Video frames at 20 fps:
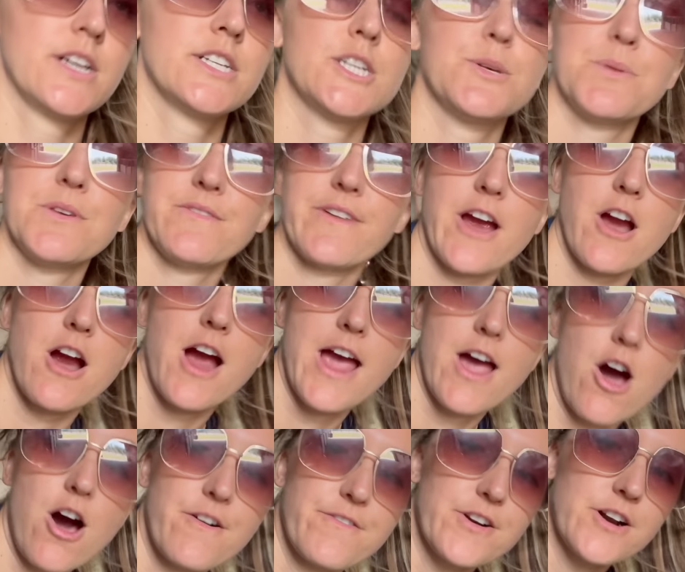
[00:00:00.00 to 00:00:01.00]
to be fair, I
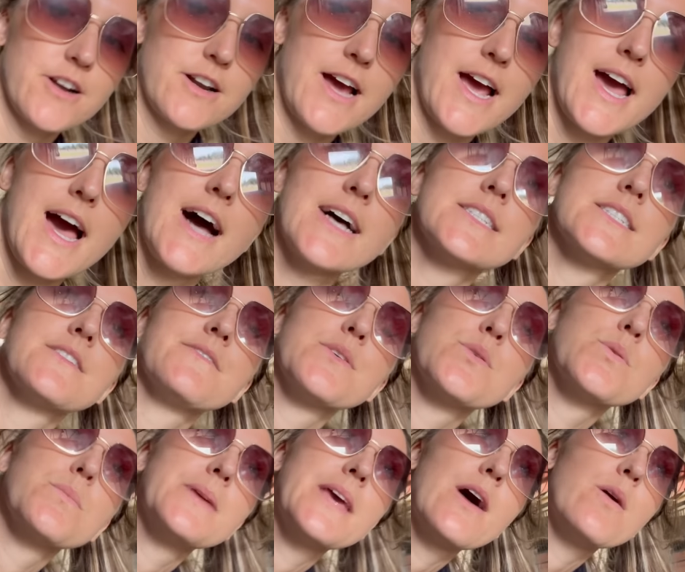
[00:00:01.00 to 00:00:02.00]
offered. I asked if it
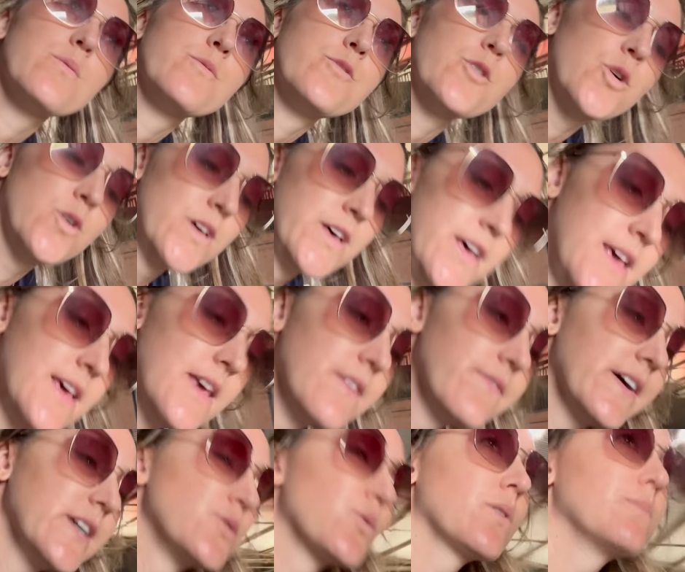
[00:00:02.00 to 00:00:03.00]
would be helpful if
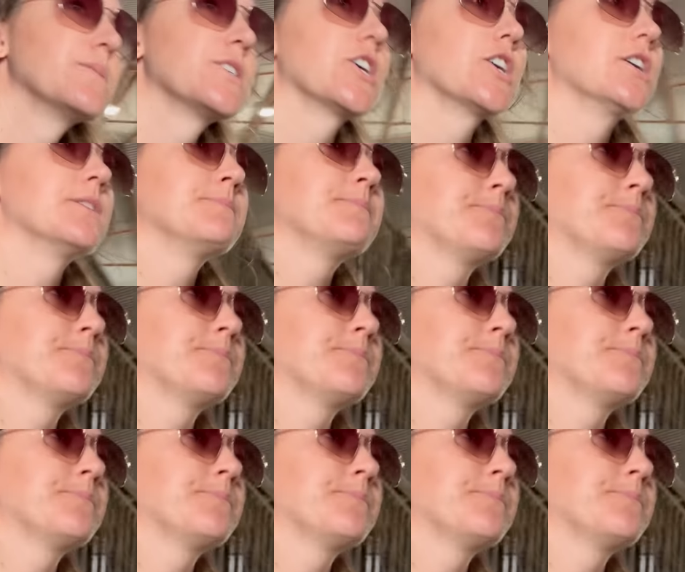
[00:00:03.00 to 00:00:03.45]
I dormed her.